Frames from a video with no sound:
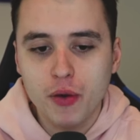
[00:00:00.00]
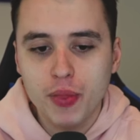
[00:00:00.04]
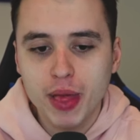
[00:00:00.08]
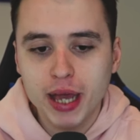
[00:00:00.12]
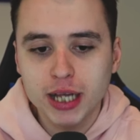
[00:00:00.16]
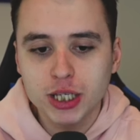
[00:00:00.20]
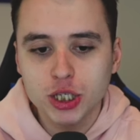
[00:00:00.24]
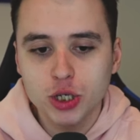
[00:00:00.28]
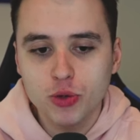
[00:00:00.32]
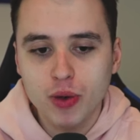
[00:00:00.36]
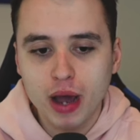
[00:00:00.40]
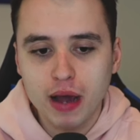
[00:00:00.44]
They
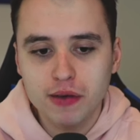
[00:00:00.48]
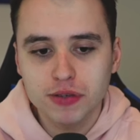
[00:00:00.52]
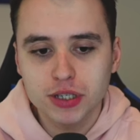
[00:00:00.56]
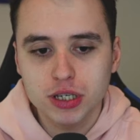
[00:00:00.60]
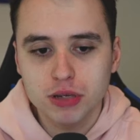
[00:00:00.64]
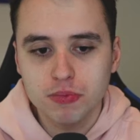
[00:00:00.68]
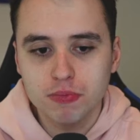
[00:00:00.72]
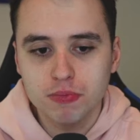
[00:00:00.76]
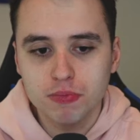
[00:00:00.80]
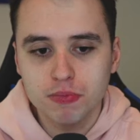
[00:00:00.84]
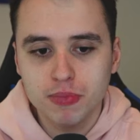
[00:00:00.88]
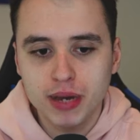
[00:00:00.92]
do have
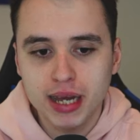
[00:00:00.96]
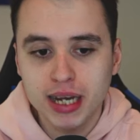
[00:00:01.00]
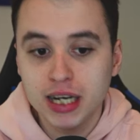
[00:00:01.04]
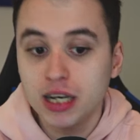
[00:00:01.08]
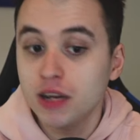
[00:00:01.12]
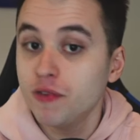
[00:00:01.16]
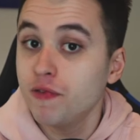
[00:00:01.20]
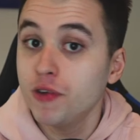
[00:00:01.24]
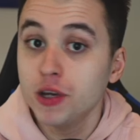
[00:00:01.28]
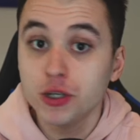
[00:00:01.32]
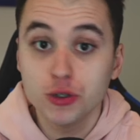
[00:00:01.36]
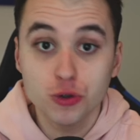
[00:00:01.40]
some
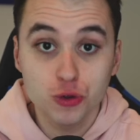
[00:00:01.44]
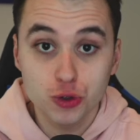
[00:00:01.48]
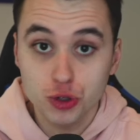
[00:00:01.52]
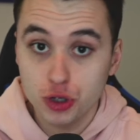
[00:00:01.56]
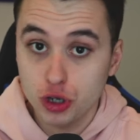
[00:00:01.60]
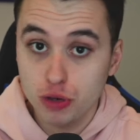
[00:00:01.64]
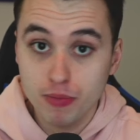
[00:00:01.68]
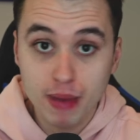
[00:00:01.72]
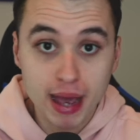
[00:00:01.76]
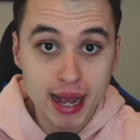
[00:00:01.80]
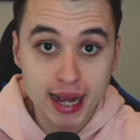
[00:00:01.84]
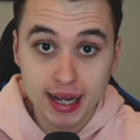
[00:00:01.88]
individuals
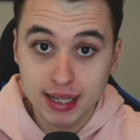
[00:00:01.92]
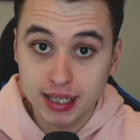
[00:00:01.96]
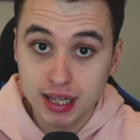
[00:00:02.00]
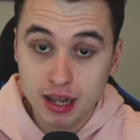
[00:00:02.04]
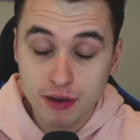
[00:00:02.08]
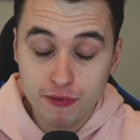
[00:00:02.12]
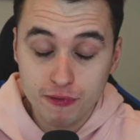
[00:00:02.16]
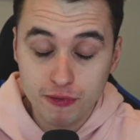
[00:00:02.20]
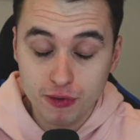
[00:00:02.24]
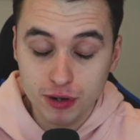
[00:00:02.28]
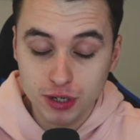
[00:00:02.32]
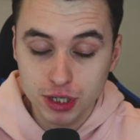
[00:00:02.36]
who make a
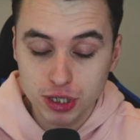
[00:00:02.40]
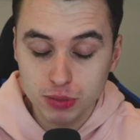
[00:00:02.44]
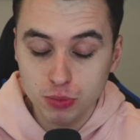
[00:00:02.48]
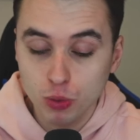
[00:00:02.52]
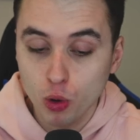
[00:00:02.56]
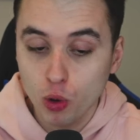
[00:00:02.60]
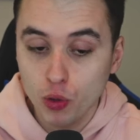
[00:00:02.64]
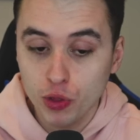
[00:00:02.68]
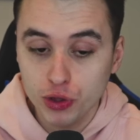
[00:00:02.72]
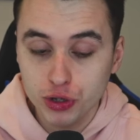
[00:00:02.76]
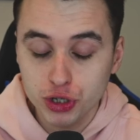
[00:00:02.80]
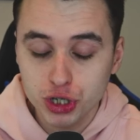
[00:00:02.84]
difference
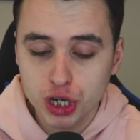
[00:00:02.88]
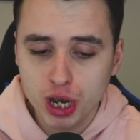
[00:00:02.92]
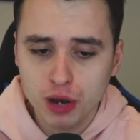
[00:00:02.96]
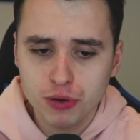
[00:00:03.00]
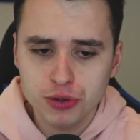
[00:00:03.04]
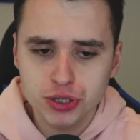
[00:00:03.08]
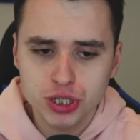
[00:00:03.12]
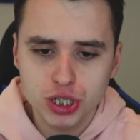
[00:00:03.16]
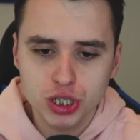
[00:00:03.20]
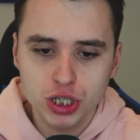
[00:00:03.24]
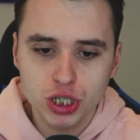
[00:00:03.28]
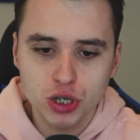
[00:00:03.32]
more than
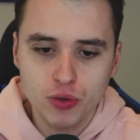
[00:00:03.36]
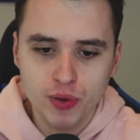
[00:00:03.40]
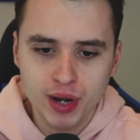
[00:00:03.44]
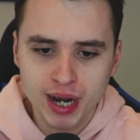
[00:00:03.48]
Chelsea do,